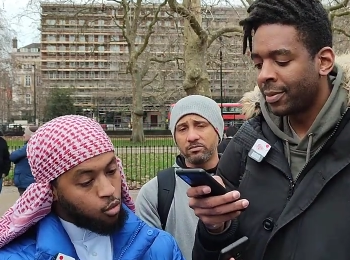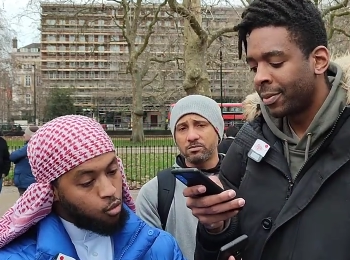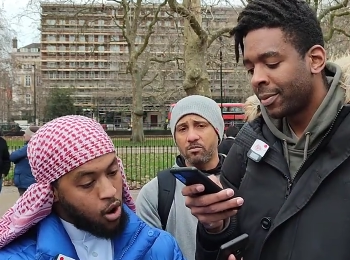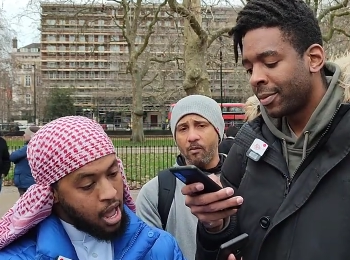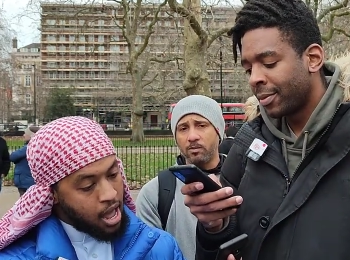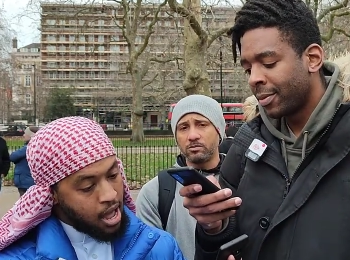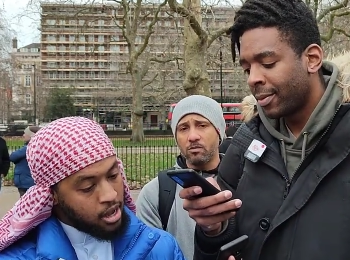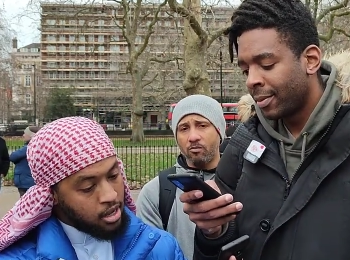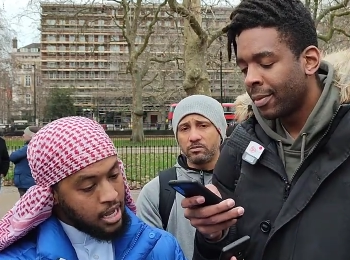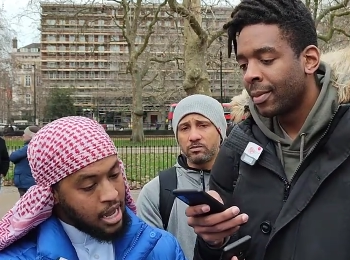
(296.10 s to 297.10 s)
Speaker 1: and
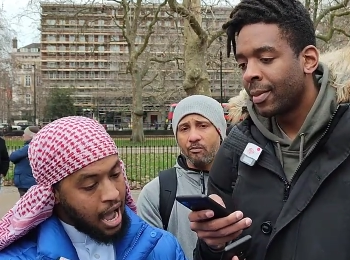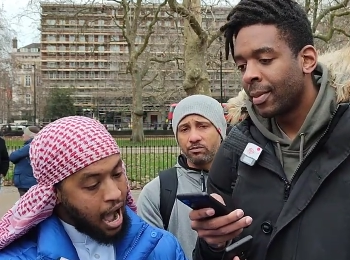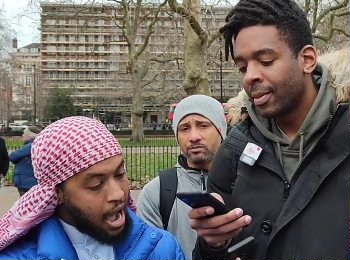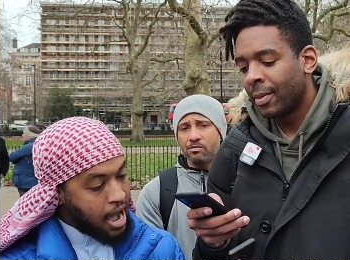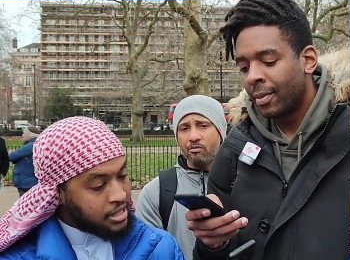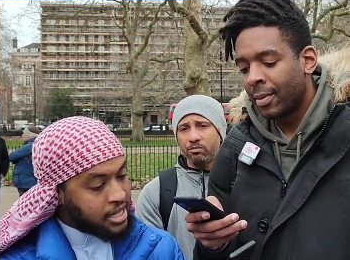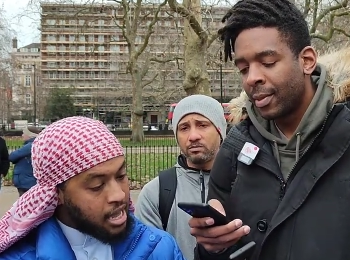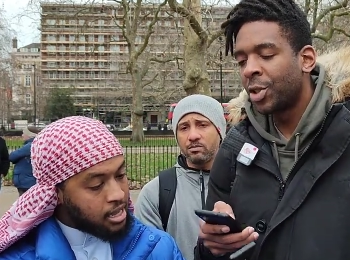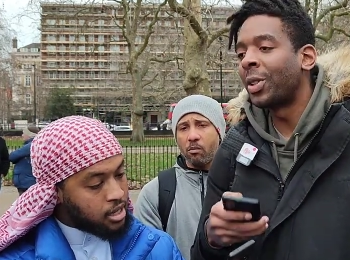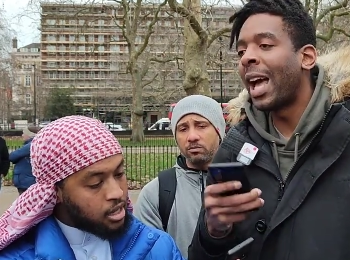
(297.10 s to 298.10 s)
where
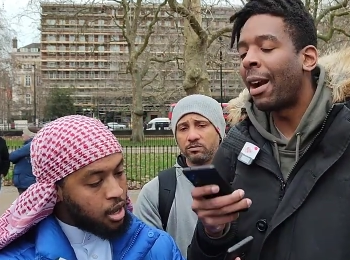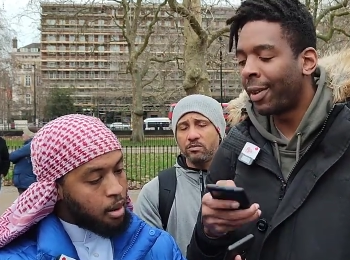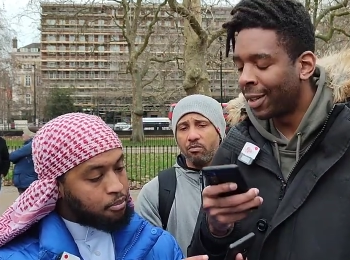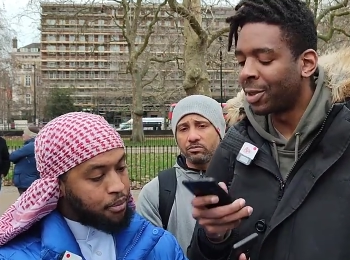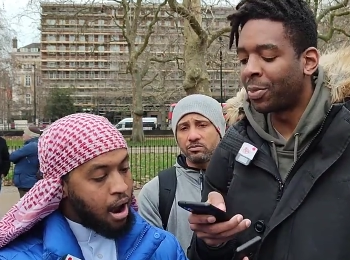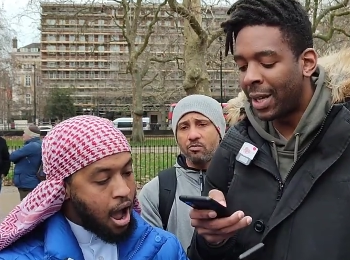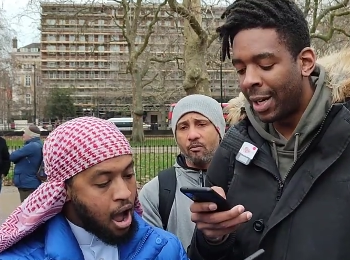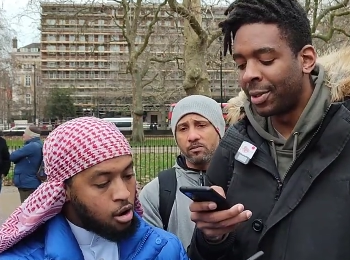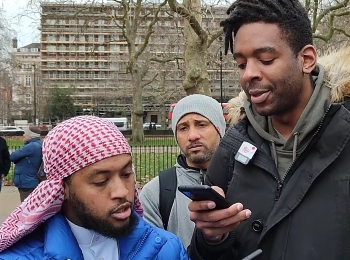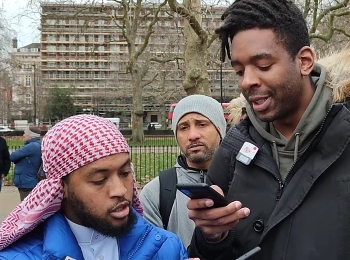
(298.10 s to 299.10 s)
are they for the arrogant
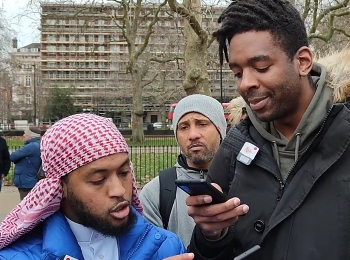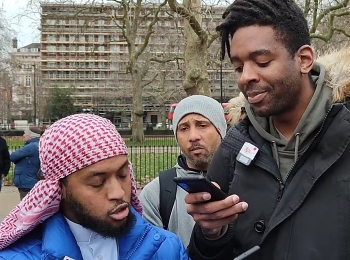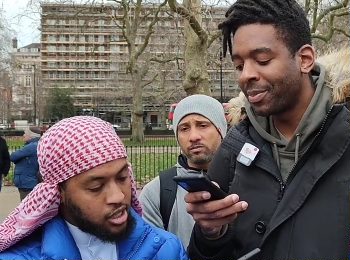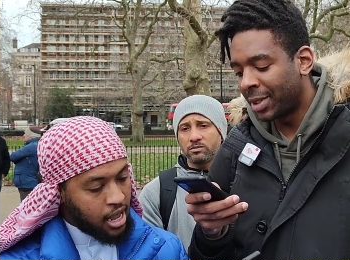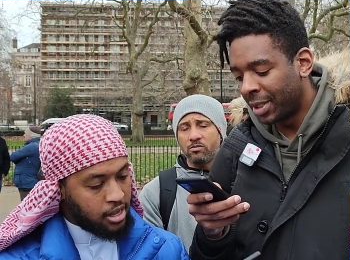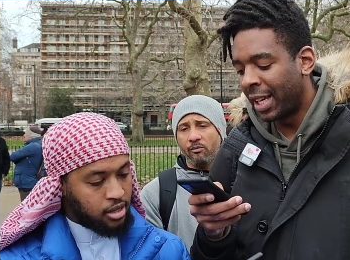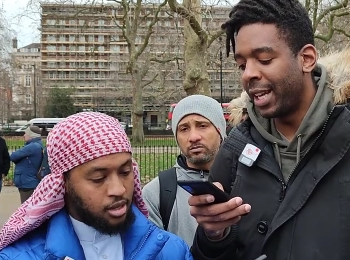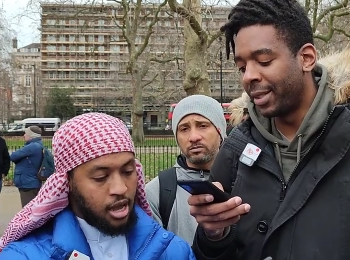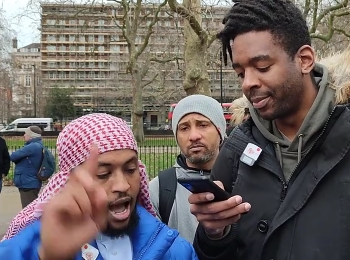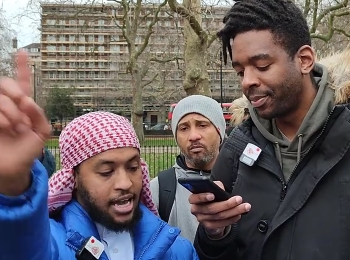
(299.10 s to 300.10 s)
proud
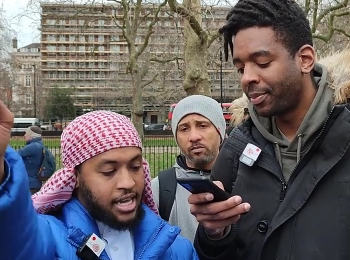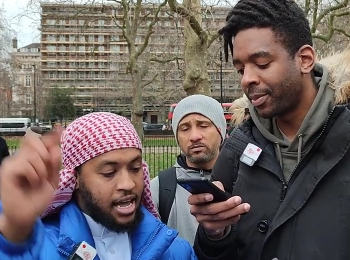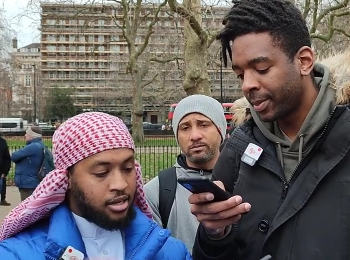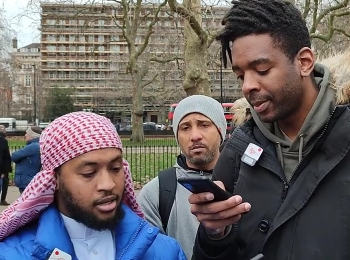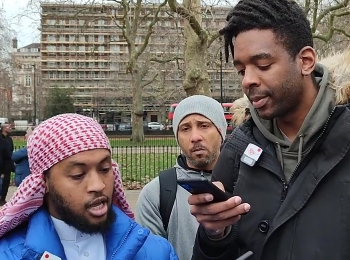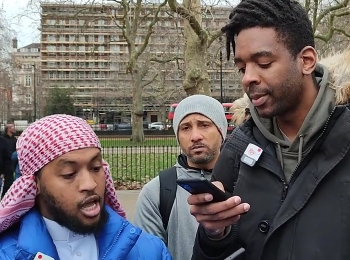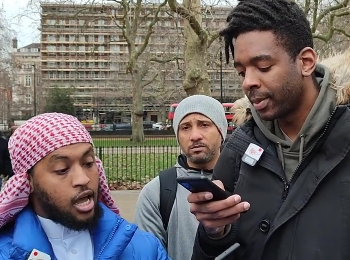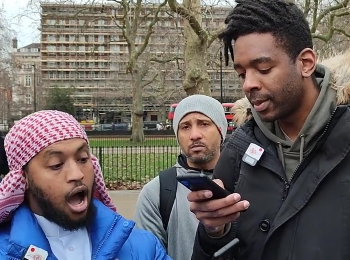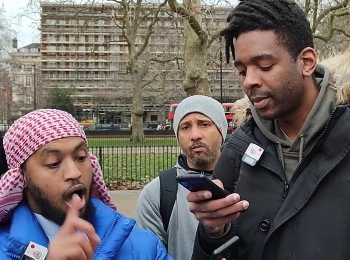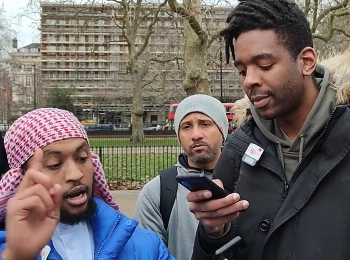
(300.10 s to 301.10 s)
today? Again,
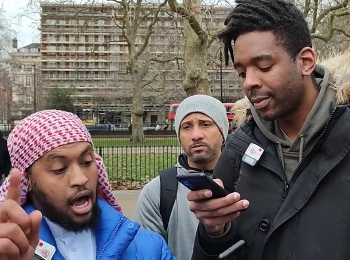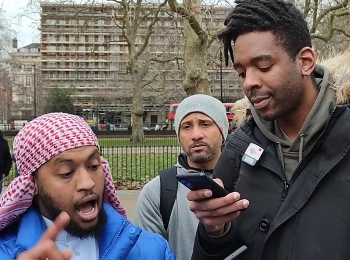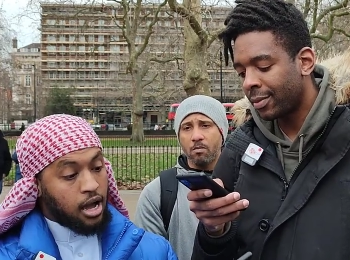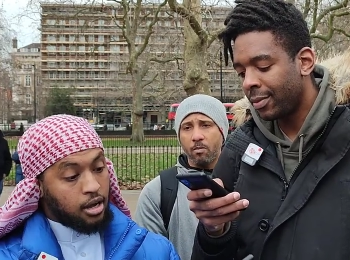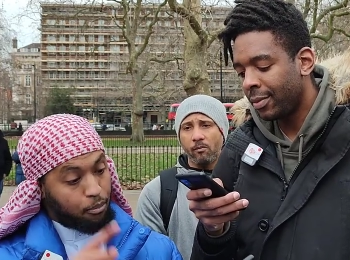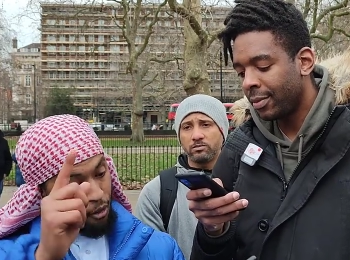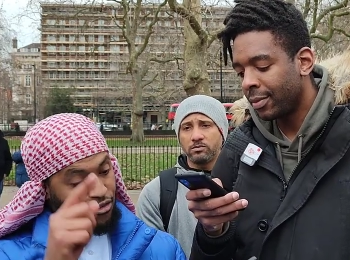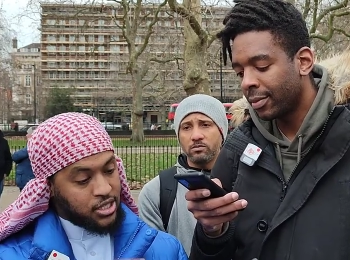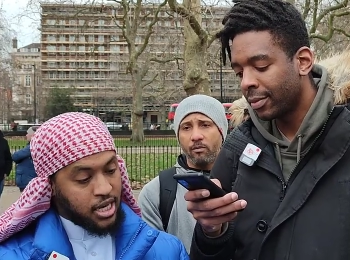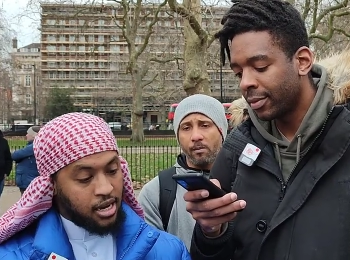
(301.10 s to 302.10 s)
Speaker 2: Allah,
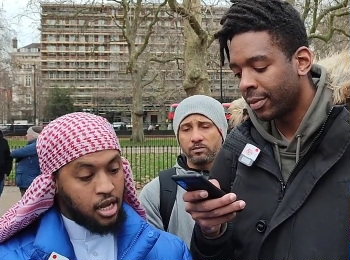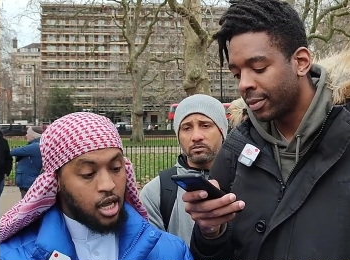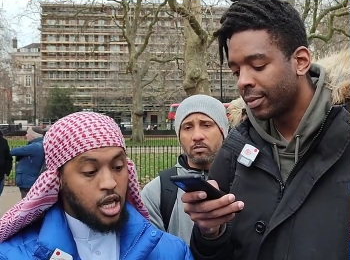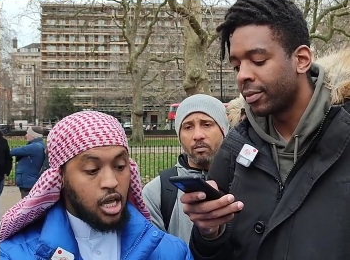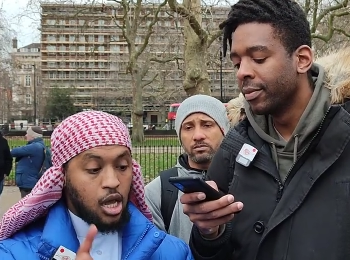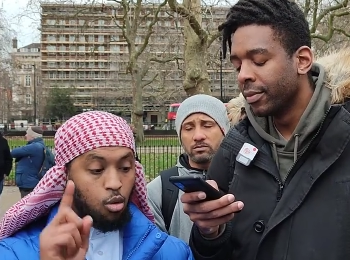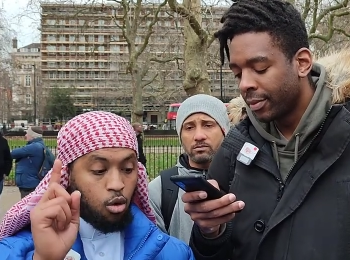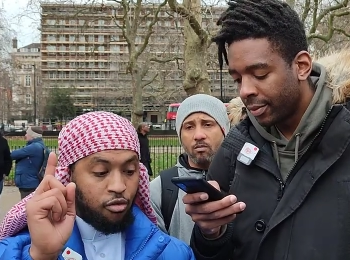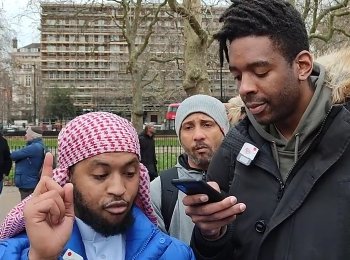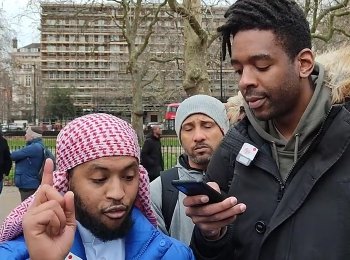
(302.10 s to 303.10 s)
Prophet said,
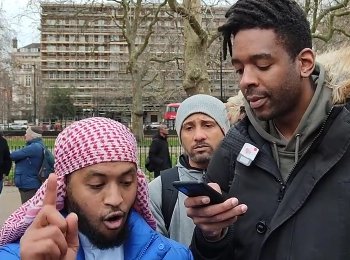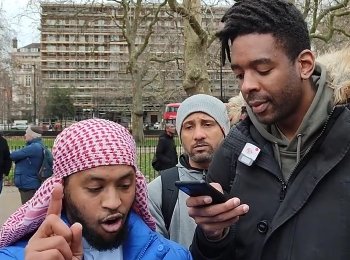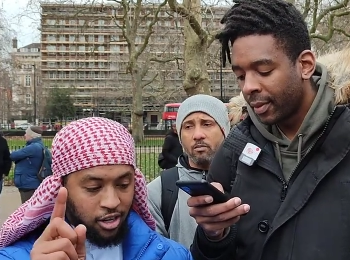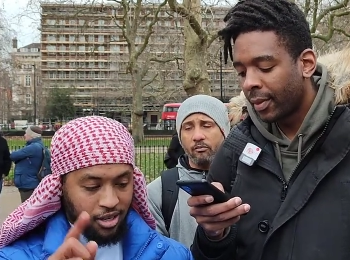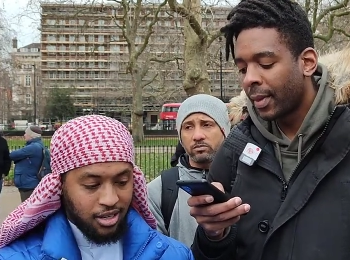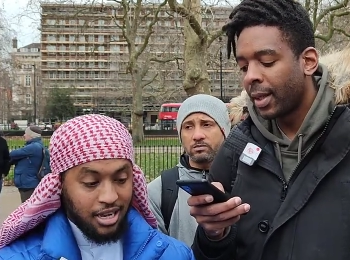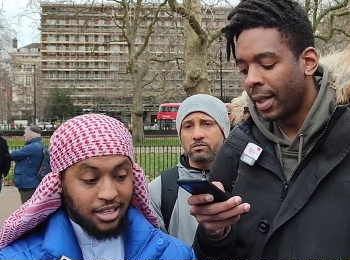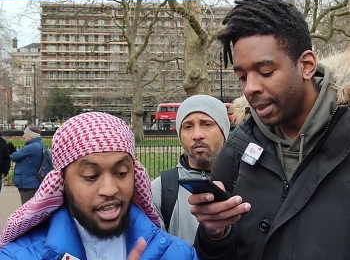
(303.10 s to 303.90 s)
he would fold